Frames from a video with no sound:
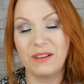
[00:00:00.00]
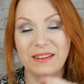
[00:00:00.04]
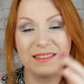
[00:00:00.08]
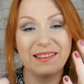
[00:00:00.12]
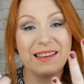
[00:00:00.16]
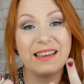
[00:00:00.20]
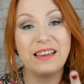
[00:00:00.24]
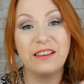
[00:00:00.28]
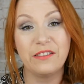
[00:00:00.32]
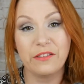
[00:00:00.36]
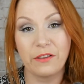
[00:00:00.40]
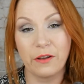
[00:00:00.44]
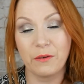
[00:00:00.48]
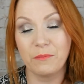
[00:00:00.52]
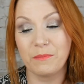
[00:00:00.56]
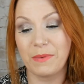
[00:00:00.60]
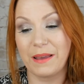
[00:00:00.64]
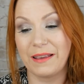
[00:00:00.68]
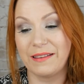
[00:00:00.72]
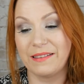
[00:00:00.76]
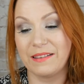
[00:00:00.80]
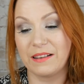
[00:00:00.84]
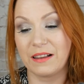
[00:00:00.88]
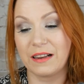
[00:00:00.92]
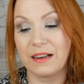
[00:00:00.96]
the T-zone
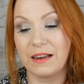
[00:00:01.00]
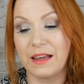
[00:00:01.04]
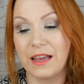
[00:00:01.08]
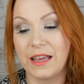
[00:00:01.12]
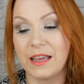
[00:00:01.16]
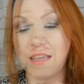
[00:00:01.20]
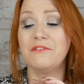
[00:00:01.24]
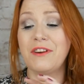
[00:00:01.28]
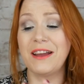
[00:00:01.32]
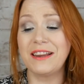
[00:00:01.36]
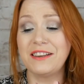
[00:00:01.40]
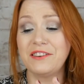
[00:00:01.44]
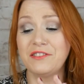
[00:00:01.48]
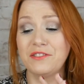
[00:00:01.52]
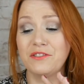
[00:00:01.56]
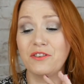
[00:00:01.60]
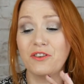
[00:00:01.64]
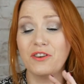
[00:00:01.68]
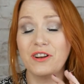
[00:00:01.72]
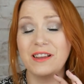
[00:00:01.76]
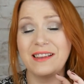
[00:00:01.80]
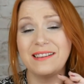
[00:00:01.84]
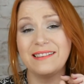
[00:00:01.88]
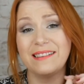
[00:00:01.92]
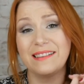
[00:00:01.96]
basically.
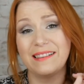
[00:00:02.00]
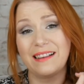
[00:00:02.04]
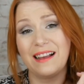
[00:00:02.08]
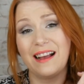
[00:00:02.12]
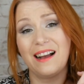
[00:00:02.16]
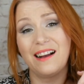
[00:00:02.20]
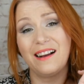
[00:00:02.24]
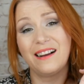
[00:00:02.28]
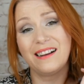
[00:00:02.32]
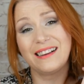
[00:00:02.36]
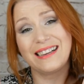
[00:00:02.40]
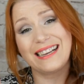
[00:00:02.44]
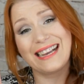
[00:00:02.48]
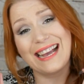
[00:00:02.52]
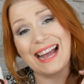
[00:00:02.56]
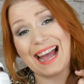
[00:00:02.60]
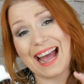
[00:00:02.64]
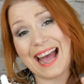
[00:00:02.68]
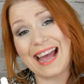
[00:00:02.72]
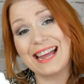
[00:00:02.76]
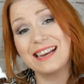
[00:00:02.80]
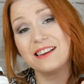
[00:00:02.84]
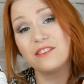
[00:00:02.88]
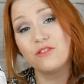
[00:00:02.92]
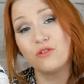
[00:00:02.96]
Retinoids
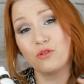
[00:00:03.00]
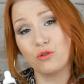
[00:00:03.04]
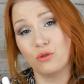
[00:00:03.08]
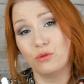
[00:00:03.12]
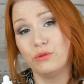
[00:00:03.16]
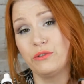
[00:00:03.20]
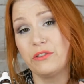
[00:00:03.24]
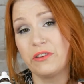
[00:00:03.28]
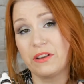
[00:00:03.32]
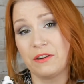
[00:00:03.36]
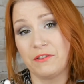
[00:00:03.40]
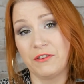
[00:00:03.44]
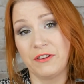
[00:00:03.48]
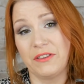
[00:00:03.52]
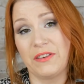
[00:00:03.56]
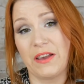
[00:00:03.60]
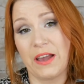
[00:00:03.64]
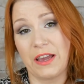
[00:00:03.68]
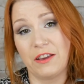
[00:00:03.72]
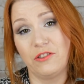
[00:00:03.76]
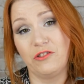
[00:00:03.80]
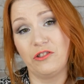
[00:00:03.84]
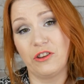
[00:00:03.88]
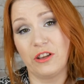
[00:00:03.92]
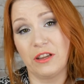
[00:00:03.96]
can cause
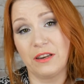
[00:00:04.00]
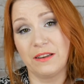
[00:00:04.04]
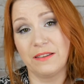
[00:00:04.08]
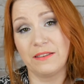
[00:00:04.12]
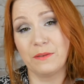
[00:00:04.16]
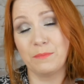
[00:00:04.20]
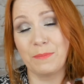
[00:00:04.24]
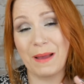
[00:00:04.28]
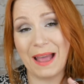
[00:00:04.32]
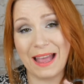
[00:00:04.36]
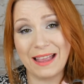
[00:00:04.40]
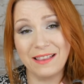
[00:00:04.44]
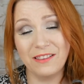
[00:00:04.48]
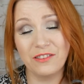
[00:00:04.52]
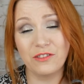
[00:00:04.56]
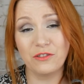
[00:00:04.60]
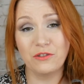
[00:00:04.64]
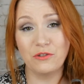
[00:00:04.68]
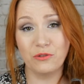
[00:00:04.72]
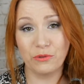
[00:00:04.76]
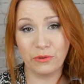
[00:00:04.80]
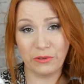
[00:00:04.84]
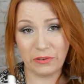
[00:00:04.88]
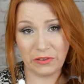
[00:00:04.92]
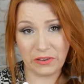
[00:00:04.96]
irritation. It depends
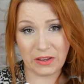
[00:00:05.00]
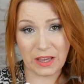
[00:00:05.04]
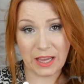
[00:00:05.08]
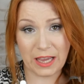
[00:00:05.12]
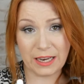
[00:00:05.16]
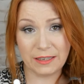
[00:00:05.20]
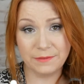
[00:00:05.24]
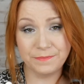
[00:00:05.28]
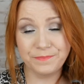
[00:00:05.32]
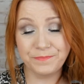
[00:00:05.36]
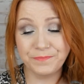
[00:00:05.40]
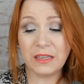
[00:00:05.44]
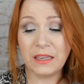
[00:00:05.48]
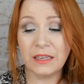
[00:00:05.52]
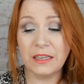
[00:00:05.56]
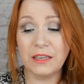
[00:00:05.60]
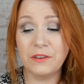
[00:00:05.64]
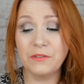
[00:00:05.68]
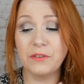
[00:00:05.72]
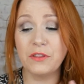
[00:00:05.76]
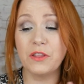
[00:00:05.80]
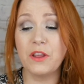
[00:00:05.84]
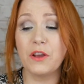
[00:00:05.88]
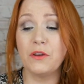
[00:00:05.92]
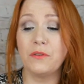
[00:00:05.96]
on your skin.
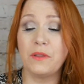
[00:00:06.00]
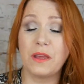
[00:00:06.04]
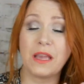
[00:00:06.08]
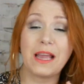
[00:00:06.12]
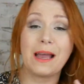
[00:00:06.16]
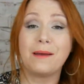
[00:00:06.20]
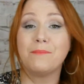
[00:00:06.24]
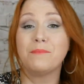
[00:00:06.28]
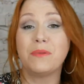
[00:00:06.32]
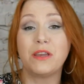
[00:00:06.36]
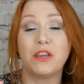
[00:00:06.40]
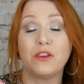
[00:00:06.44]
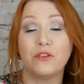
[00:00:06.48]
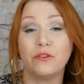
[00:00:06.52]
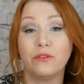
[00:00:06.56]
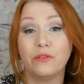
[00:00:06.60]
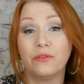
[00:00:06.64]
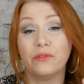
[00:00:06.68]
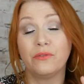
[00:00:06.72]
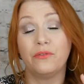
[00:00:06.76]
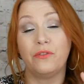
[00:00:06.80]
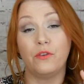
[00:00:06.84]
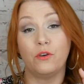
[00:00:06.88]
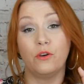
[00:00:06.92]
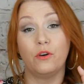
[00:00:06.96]
Even though they can be
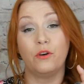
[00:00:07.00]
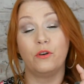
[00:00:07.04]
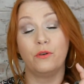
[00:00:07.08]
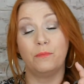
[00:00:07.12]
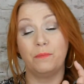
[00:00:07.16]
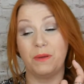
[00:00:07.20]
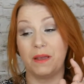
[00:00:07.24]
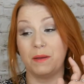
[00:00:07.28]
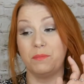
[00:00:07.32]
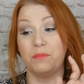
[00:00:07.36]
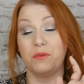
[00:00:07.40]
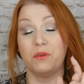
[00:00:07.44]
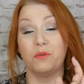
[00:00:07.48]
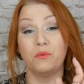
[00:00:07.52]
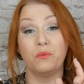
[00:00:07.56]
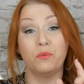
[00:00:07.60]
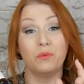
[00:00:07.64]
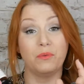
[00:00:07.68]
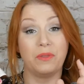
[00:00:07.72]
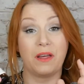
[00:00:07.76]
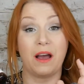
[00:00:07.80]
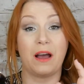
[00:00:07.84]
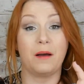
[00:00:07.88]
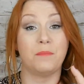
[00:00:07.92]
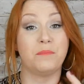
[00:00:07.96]
used for people
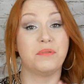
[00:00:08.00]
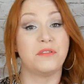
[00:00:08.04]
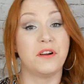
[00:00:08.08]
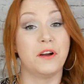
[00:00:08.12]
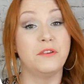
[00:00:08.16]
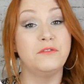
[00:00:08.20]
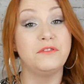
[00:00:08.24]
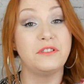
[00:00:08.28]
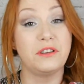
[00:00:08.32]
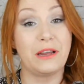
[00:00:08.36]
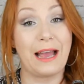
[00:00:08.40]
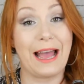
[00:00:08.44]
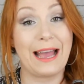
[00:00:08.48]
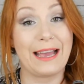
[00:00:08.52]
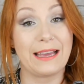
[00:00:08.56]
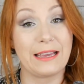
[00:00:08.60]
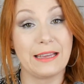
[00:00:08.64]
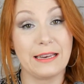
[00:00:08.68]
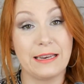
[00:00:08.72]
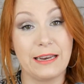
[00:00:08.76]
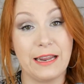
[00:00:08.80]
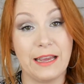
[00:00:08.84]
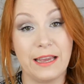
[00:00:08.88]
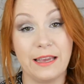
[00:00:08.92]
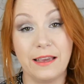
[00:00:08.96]
that are prone to
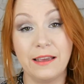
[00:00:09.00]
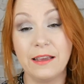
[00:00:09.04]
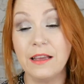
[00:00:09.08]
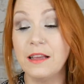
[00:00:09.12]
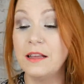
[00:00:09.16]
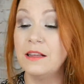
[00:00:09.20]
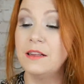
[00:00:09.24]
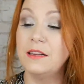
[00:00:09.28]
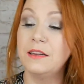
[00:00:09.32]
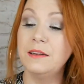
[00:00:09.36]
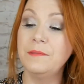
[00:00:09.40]
acne,